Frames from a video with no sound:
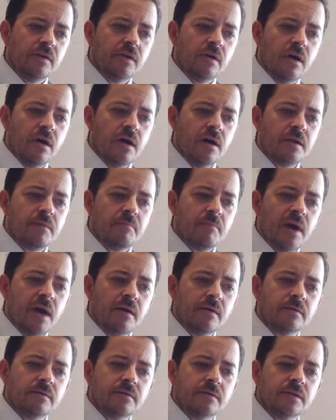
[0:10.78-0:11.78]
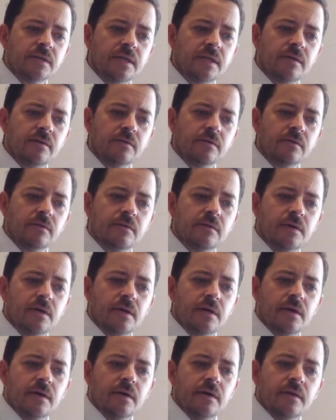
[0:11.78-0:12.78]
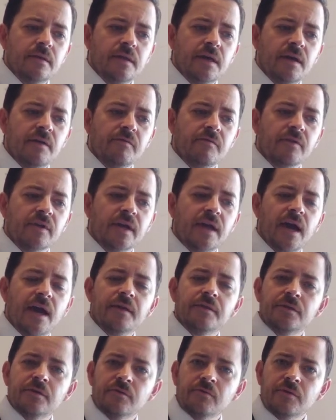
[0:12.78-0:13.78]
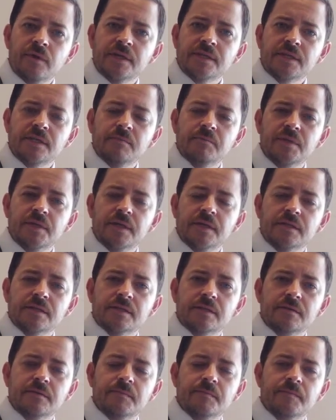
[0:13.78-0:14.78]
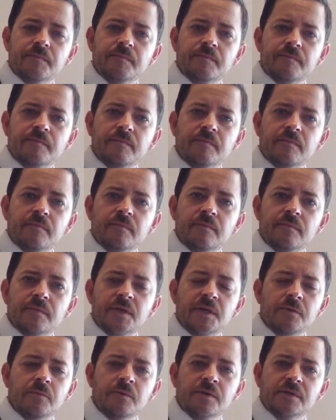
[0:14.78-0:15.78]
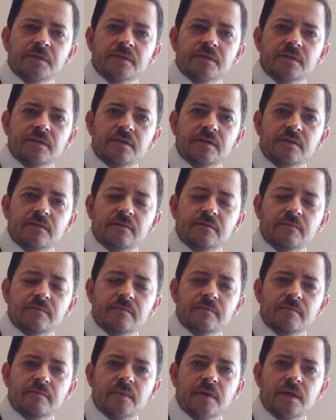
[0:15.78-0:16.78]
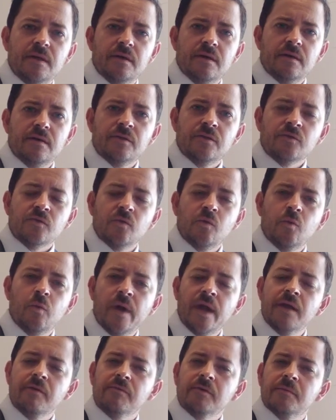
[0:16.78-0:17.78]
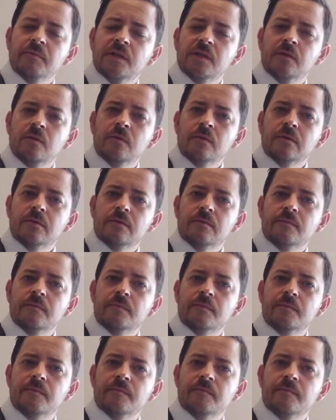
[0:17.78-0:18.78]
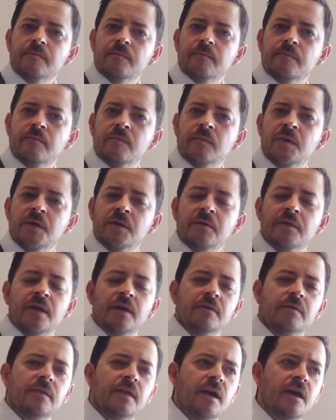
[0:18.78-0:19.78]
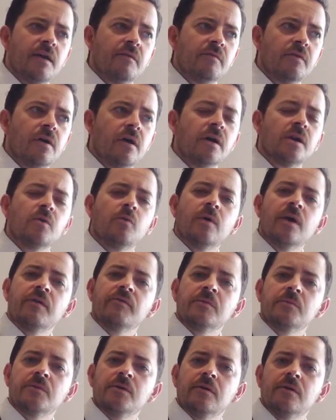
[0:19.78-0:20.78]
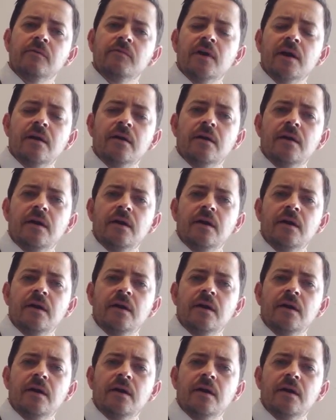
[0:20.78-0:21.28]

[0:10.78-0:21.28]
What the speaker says: gone mountain to hill. They have forgotten their resting place. In other words, they're away from the Lord. They have gone away from Jehovah.